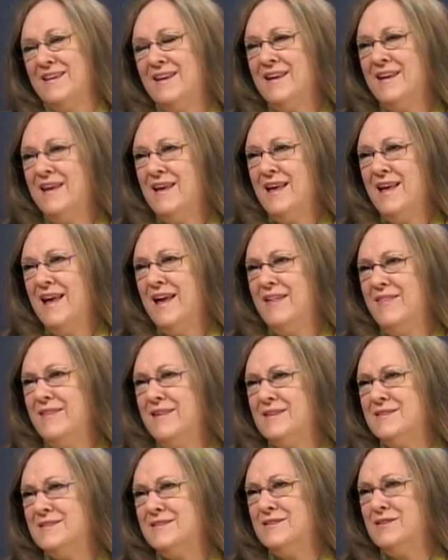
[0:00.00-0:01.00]
And, and
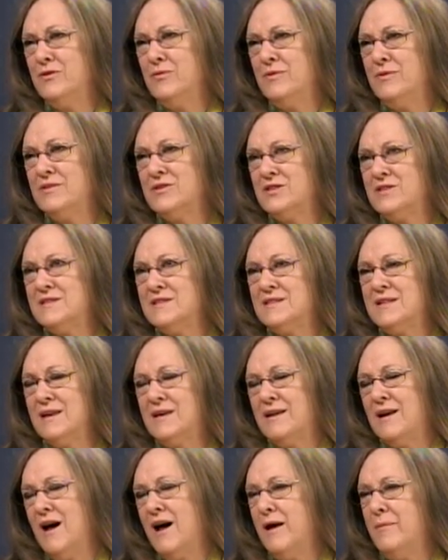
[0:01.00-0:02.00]
then you were just uh,
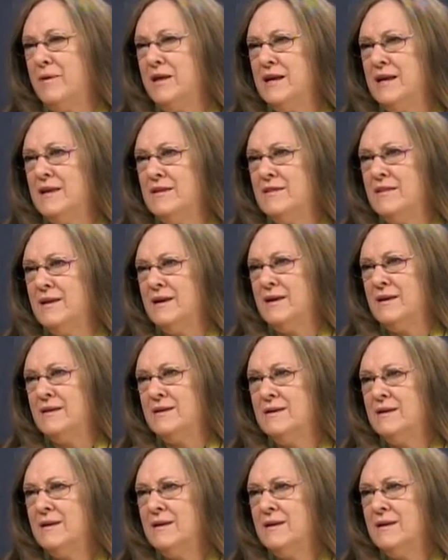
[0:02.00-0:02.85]
commenting that